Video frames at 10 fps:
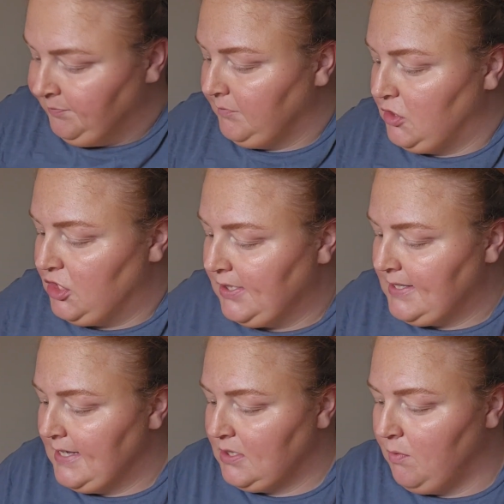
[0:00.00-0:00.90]
Just
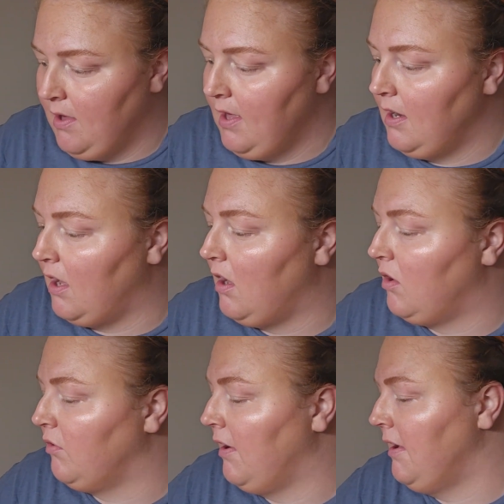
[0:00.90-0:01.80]
this one.
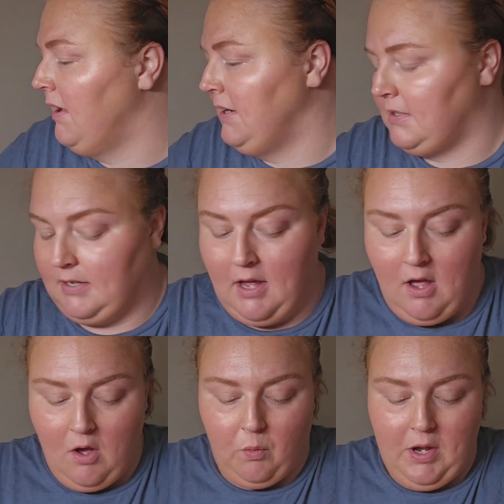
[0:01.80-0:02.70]
All right.
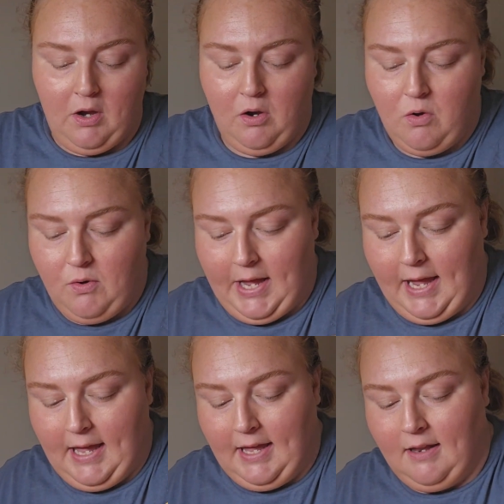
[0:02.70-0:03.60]
We are going
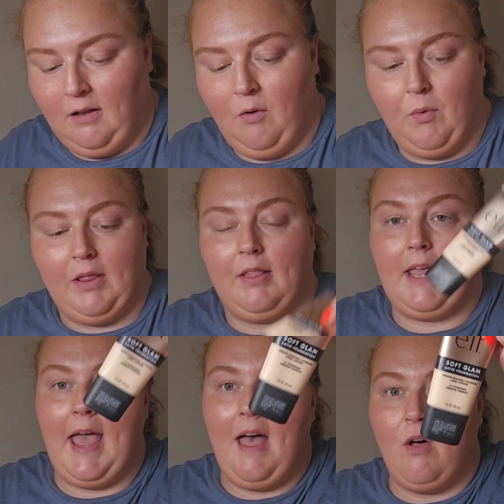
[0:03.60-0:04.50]
in with the
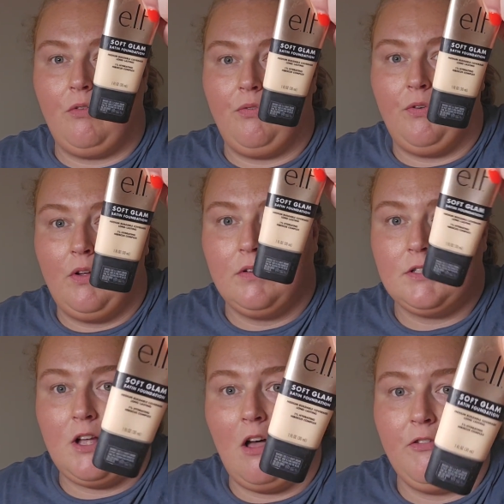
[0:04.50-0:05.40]
e.l.f.
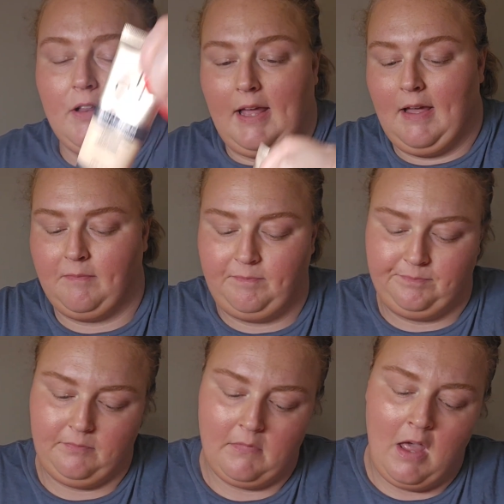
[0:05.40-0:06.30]
Soft Glam,
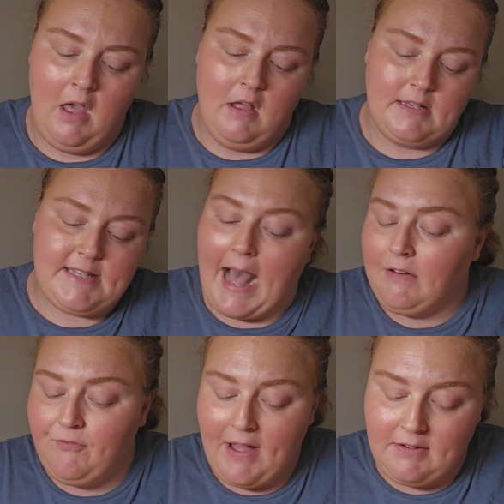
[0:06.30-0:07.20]

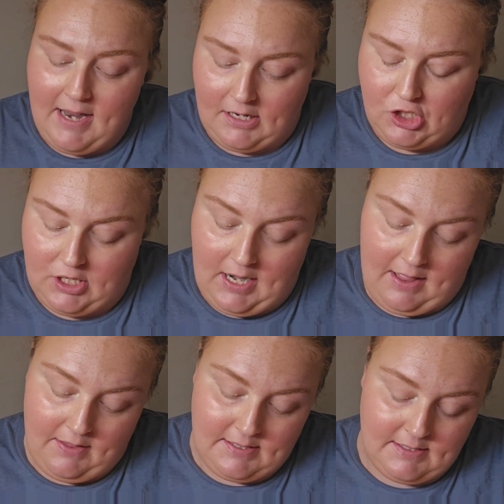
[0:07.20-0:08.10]
Satin Foundation,
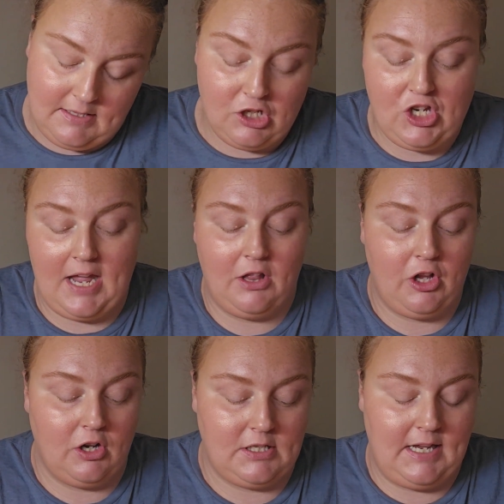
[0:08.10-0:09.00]
and this is in the shade
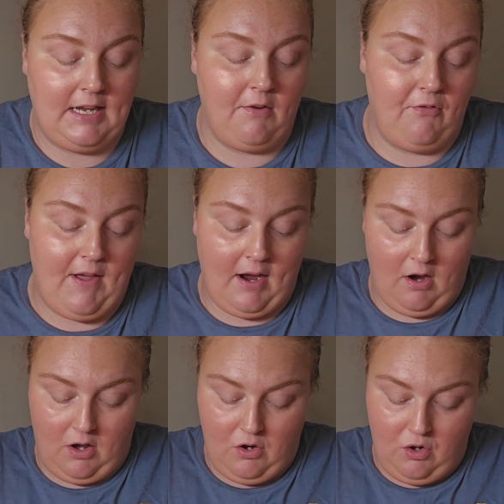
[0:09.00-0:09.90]
13
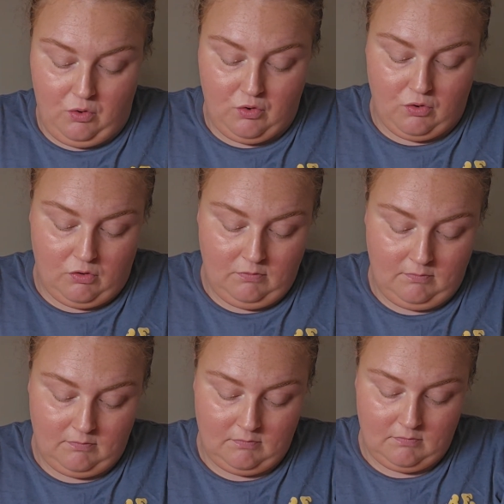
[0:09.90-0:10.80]
Fair Neutral.
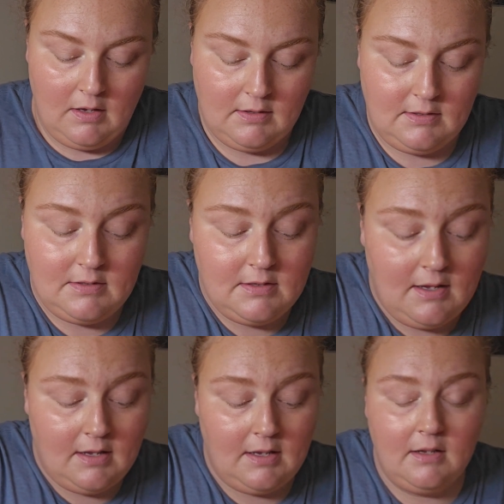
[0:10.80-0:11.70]

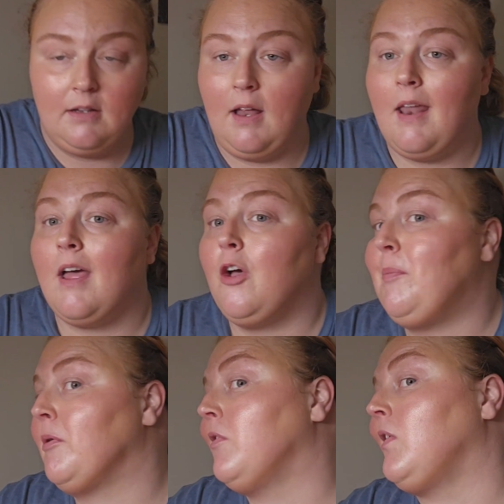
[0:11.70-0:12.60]
And I hope
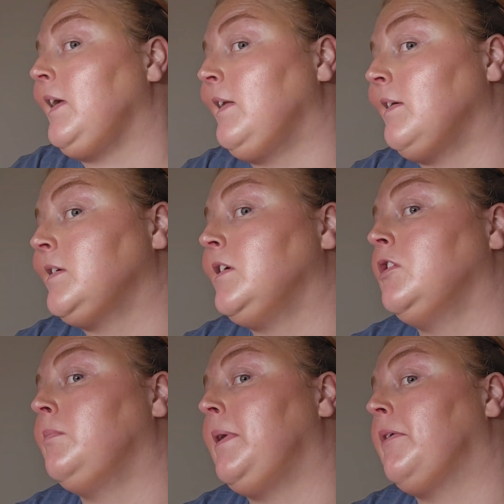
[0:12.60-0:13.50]
it really does a
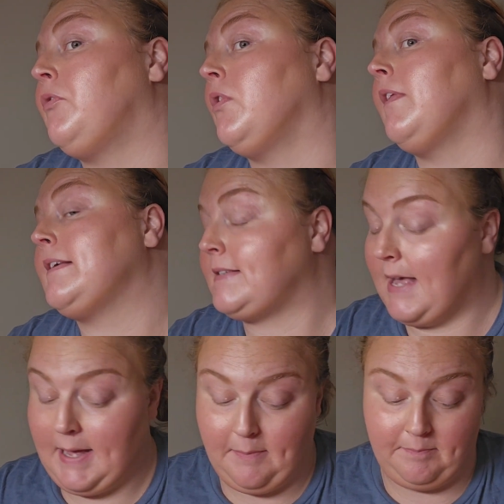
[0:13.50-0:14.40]
little bit for this,
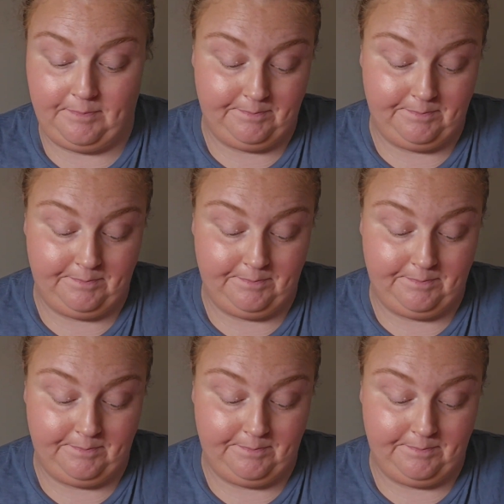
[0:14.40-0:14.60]
um,